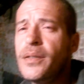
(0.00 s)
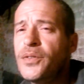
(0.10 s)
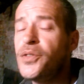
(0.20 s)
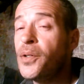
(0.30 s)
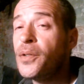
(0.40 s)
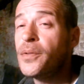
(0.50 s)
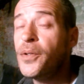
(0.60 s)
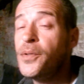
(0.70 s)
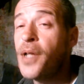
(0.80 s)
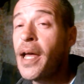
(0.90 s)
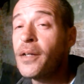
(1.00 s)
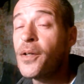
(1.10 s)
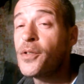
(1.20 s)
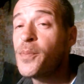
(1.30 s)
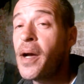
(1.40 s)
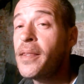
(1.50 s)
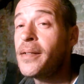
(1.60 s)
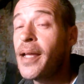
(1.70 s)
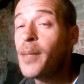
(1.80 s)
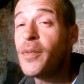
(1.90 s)
Joel, who now goes by the
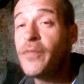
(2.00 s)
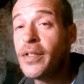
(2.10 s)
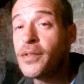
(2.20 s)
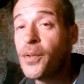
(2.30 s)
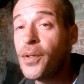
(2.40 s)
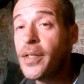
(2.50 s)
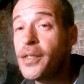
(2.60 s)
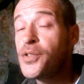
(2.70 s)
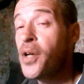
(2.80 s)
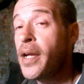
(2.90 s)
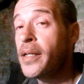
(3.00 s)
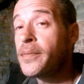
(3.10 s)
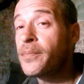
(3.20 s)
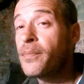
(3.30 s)
name of Victoria Drain,